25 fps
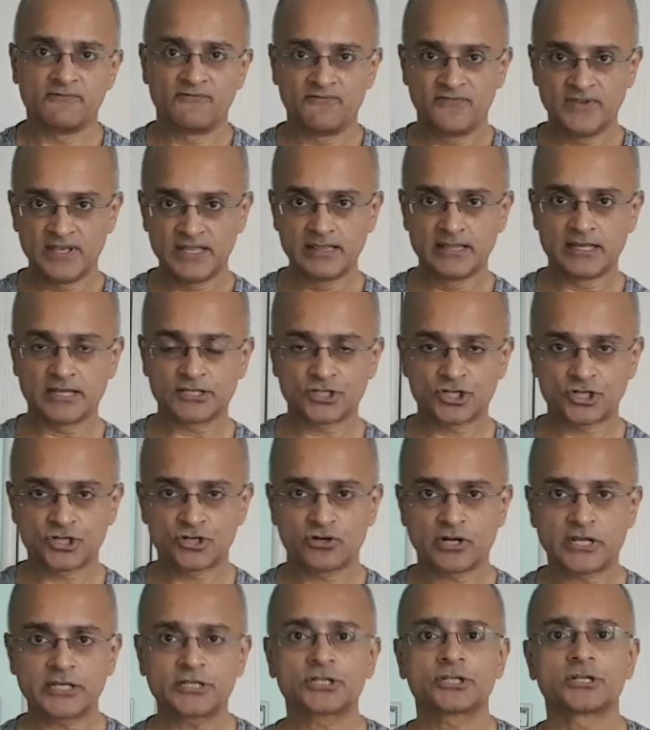feel that
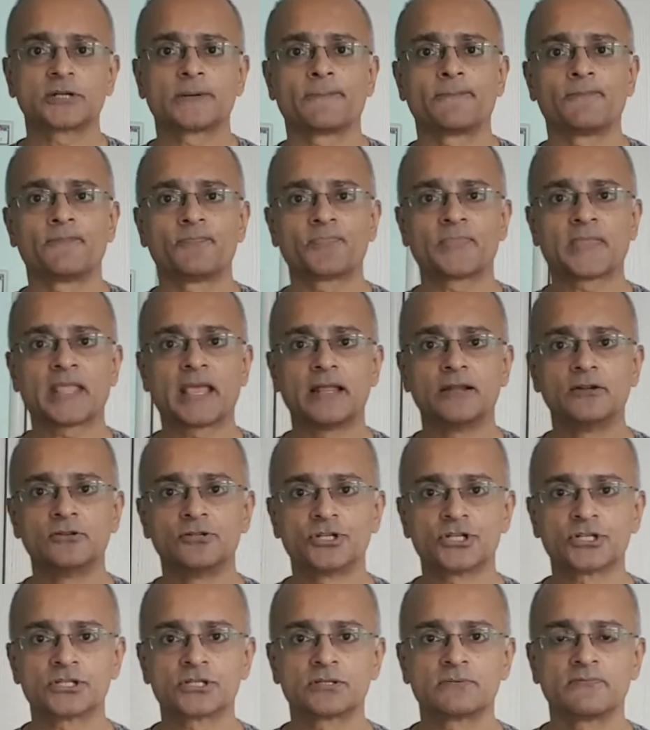stretch and
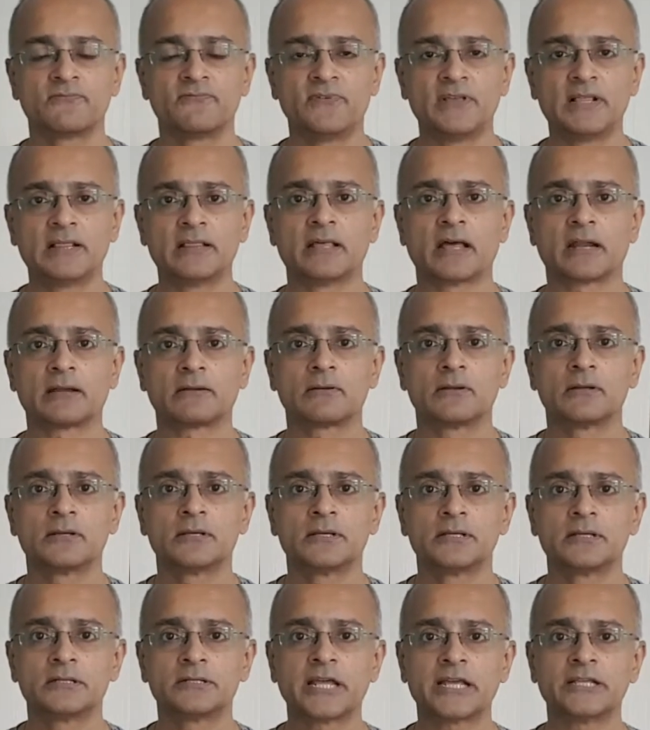just feel that
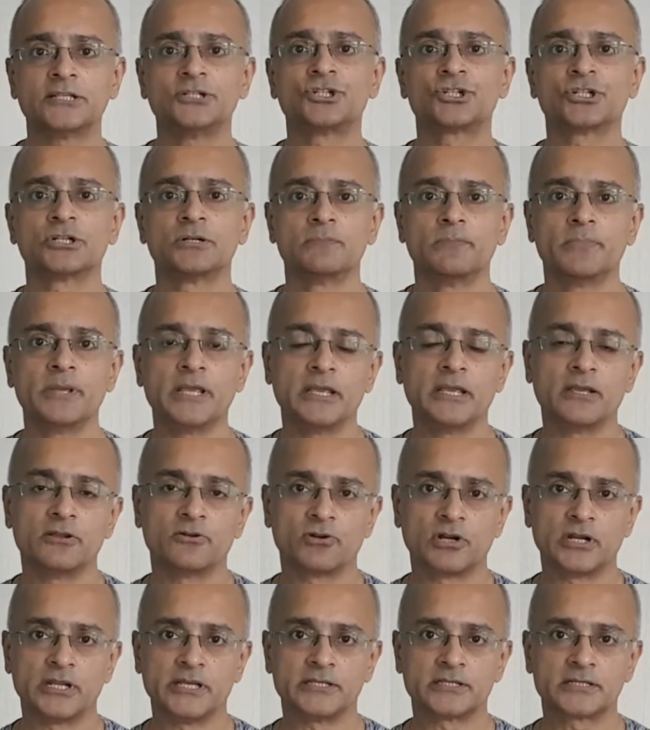tension being
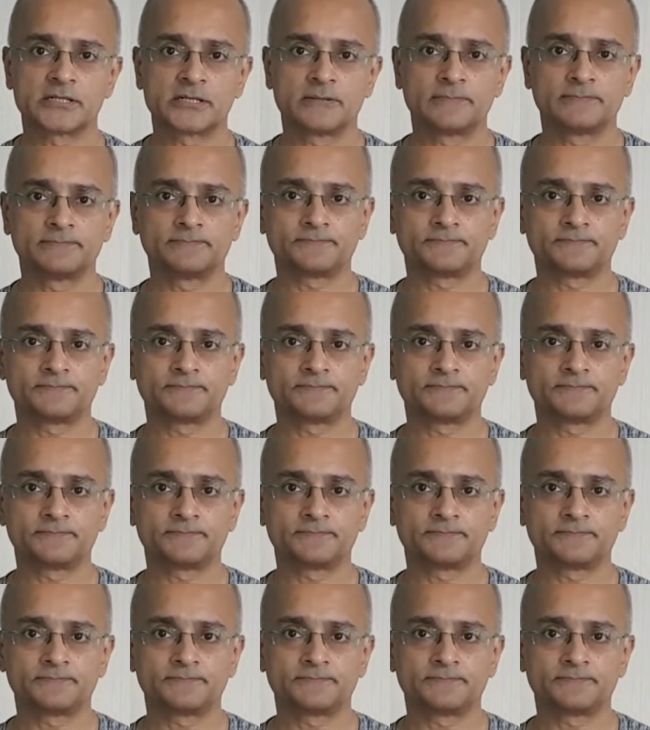released.